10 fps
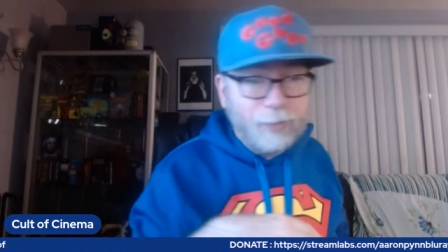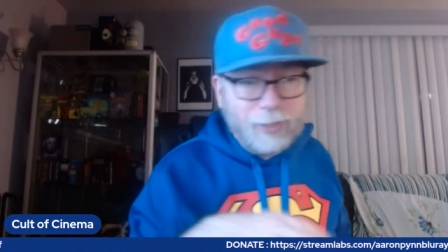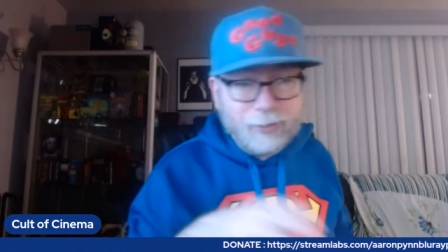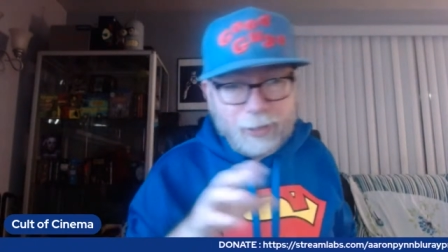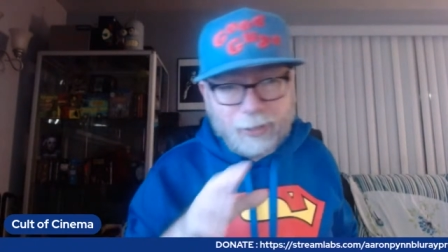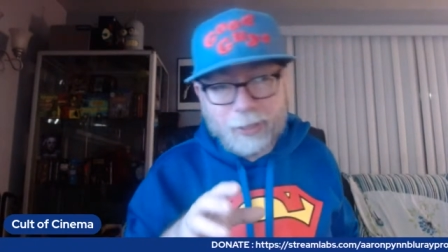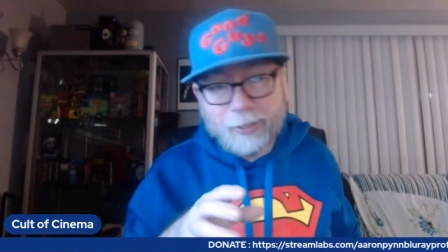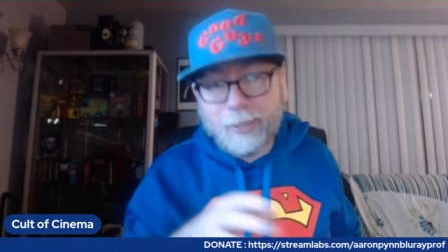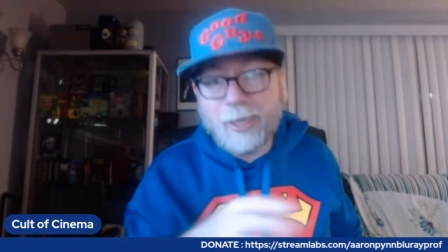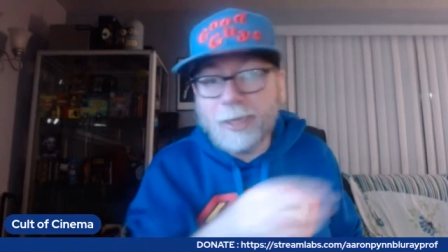when I say collect,
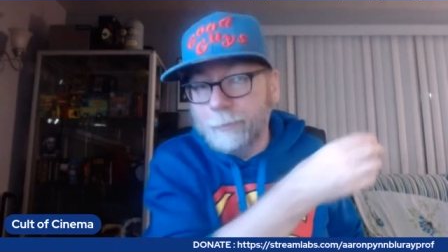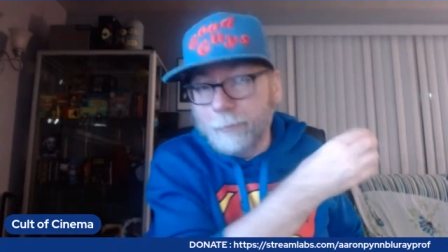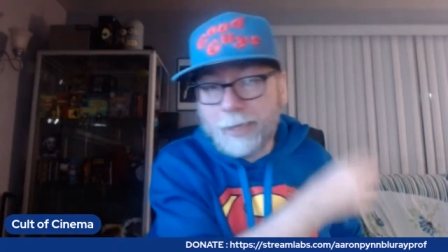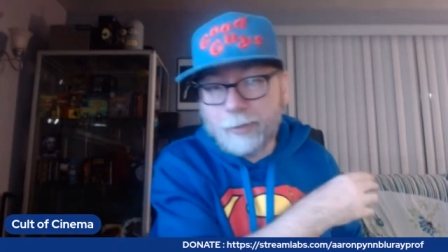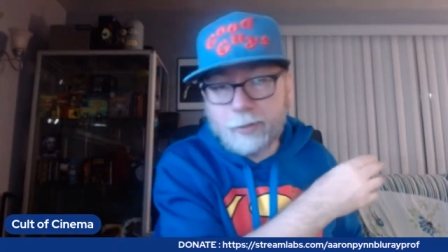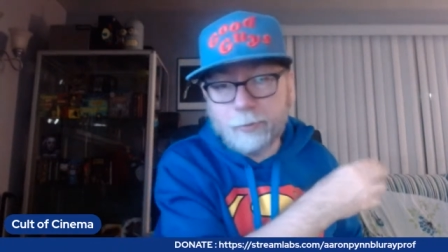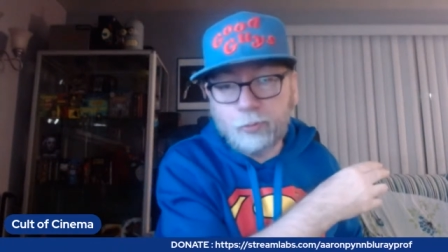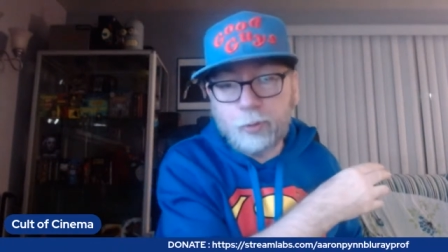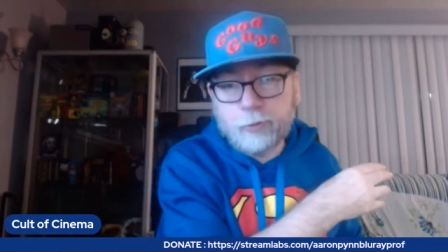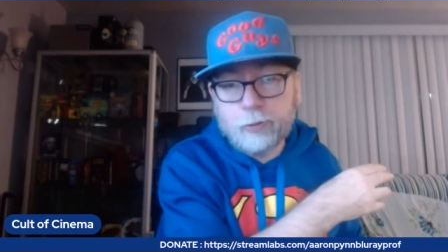he actually bought the
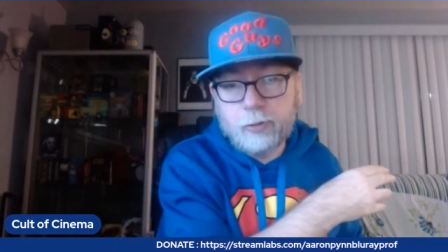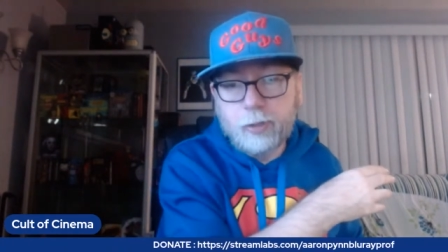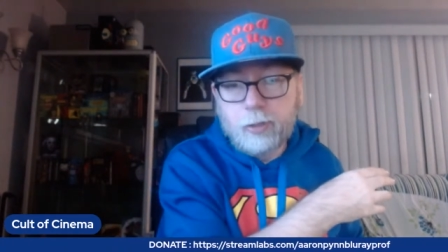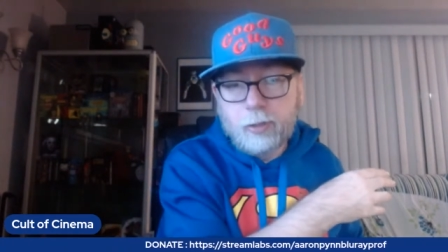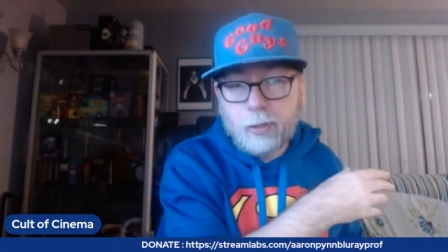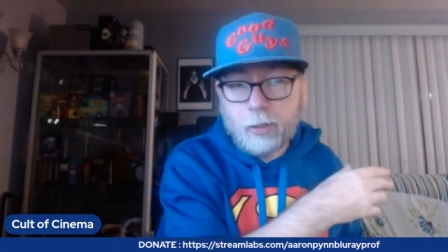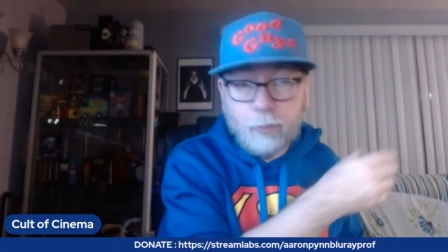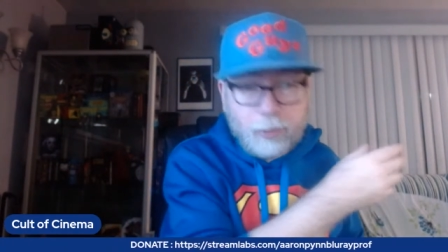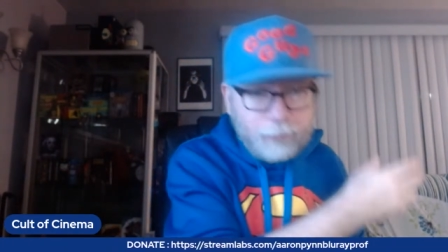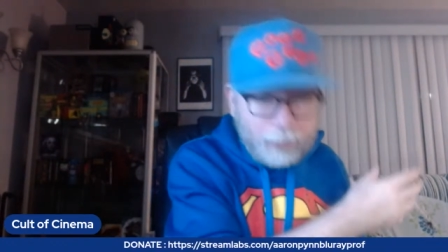subscriptions. Like,
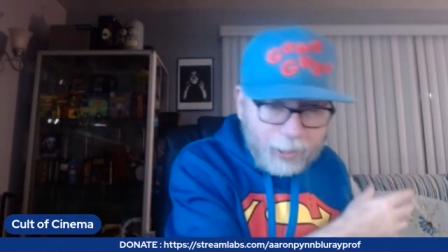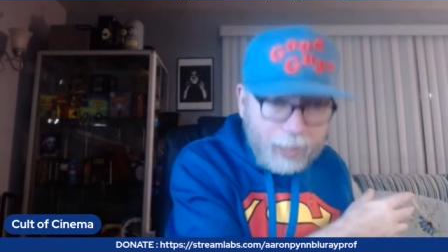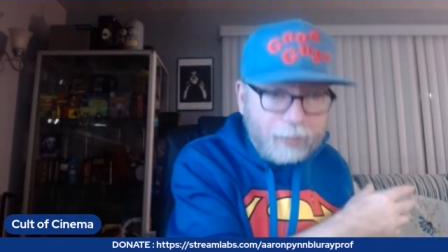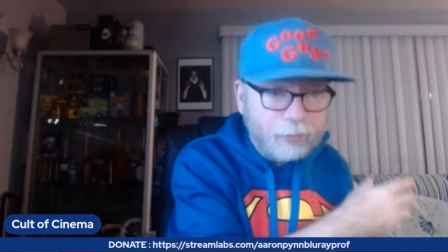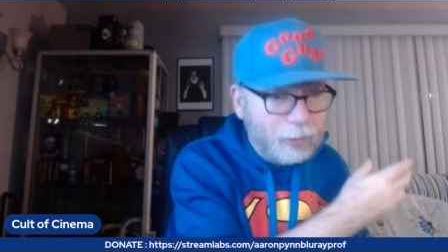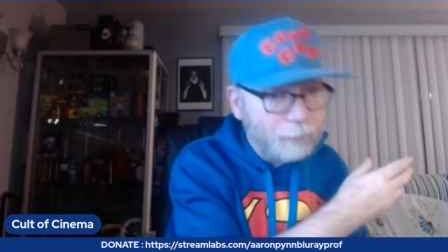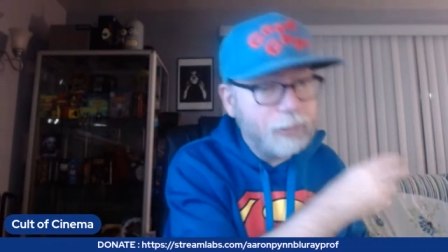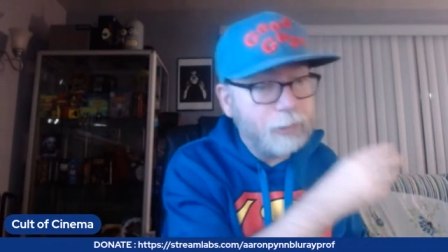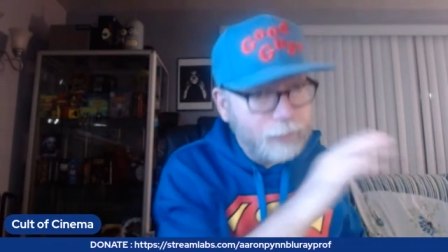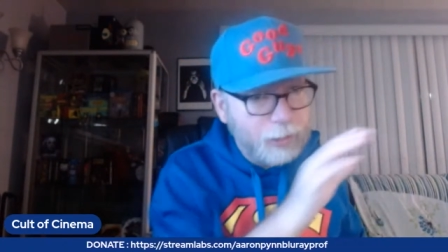we lived in Canada, so
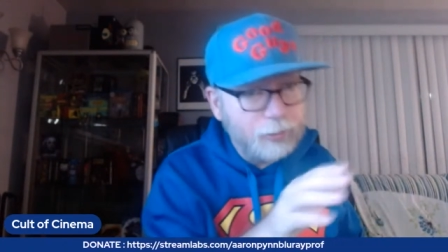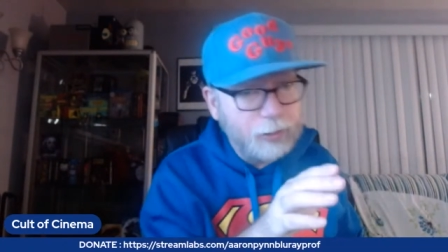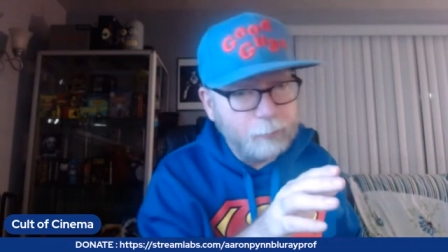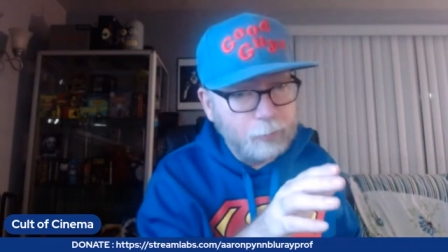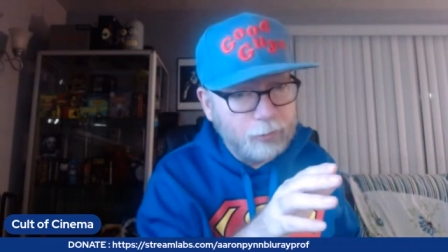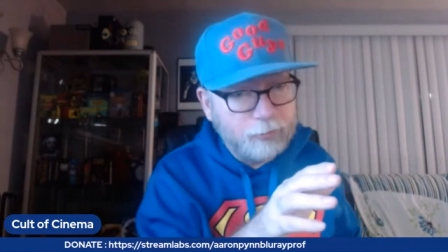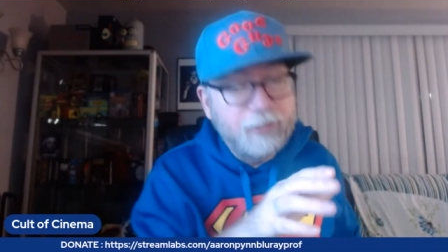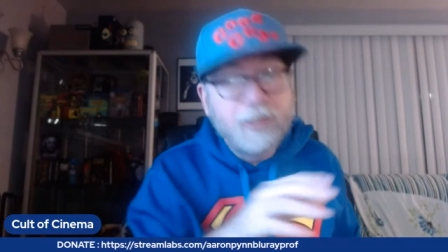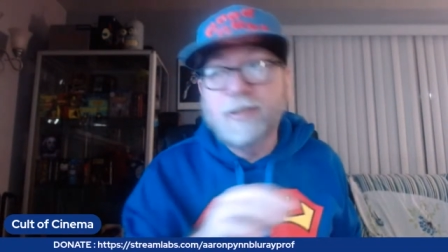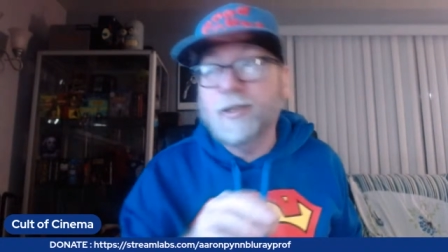that was not cheap.
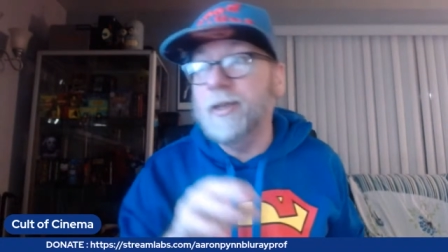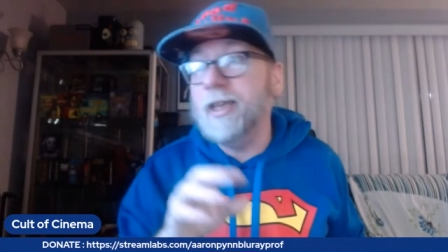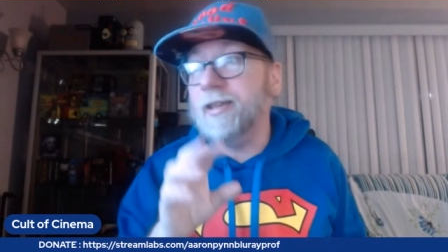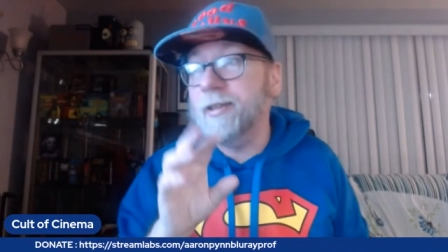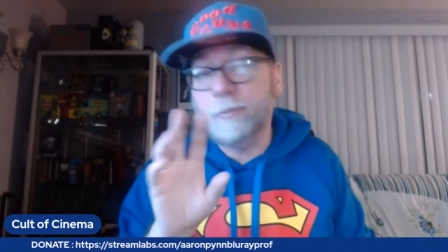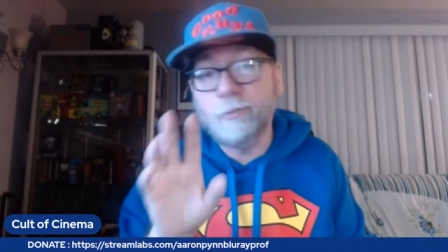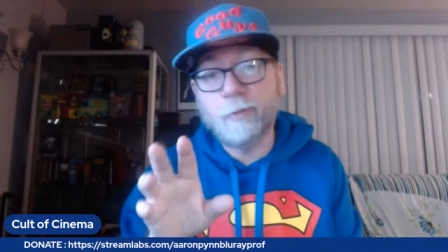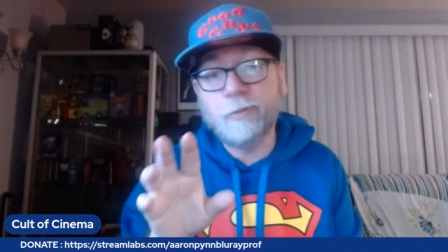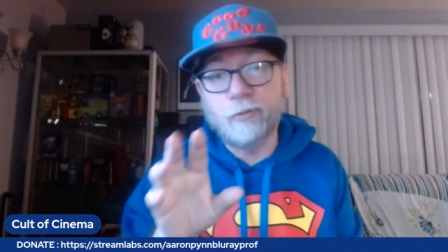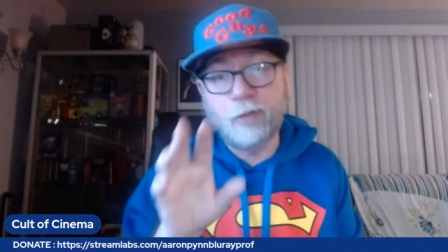So he had the
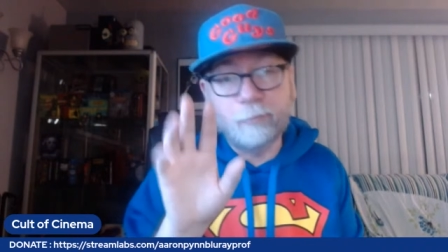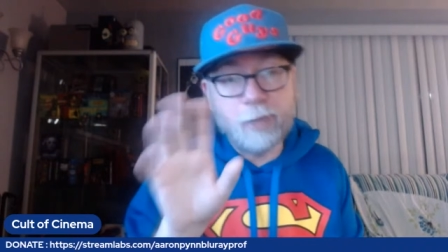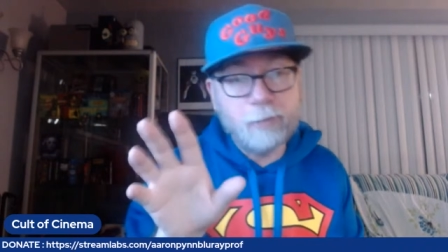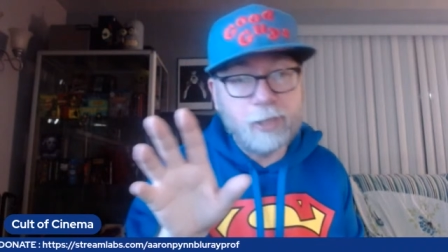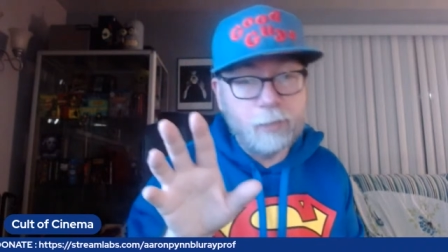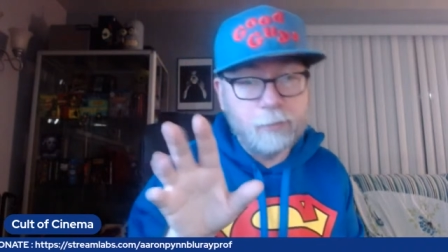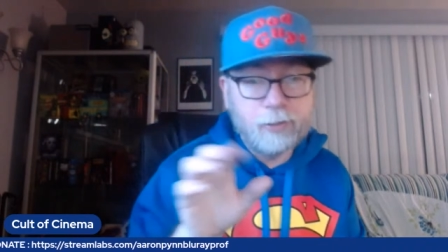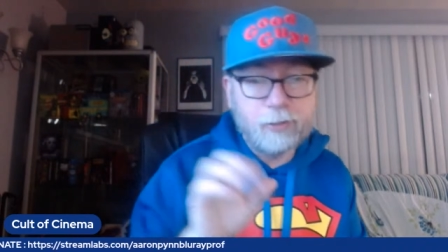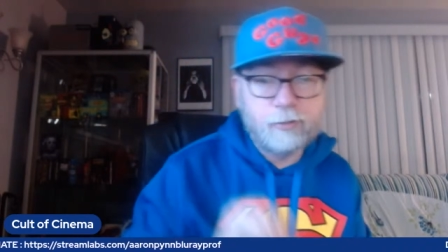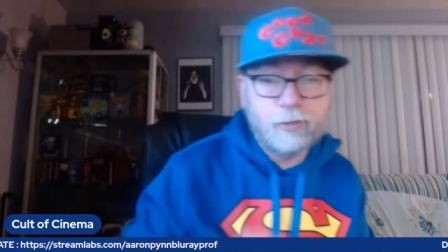subscription to all the Batman
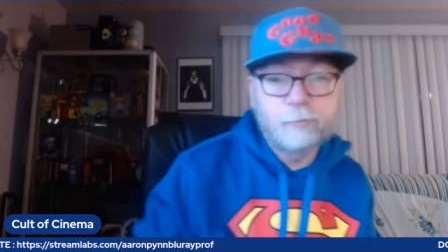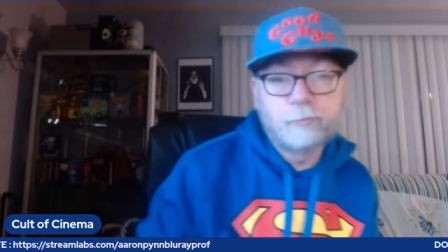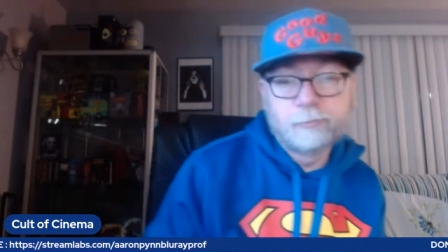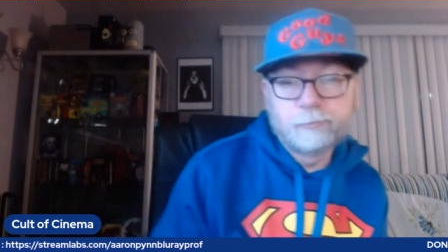comics at the time.